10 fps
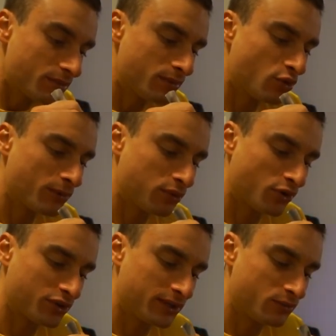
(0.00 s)
But more
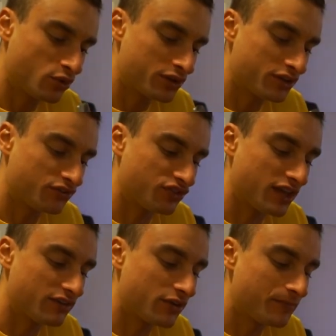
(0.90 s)
importantly, more than the
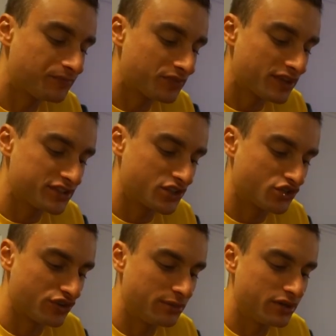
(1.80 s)
flavor is the
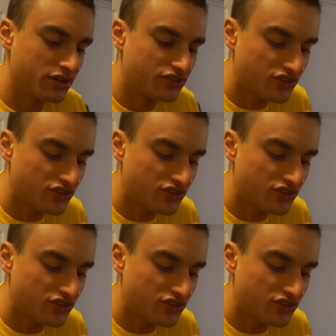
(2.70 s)
creaminess.